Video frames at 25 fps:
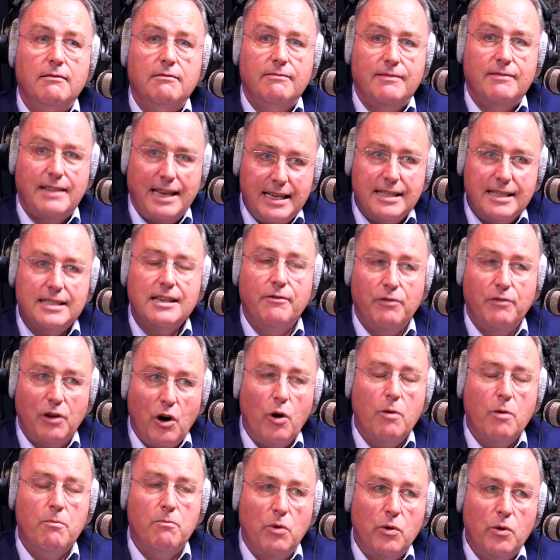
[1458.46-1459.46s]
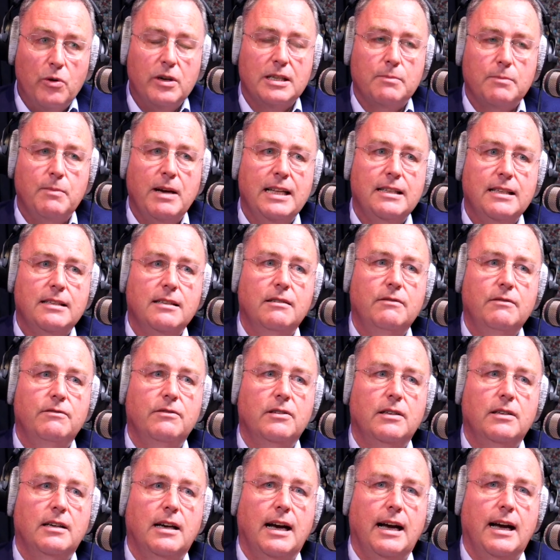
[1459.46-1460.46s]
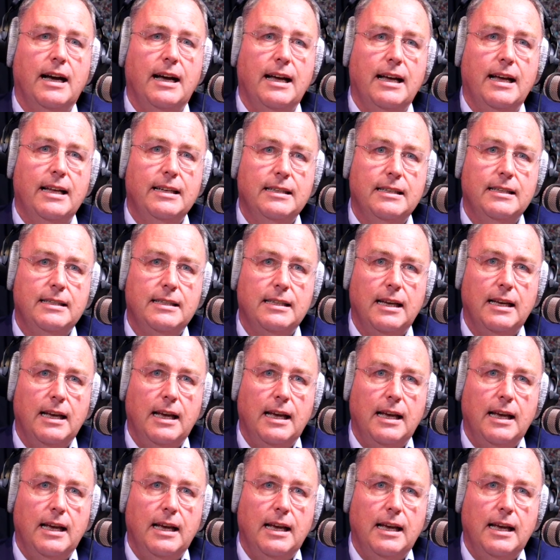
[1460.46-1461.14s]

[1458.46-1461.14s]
Things have got more expensive, and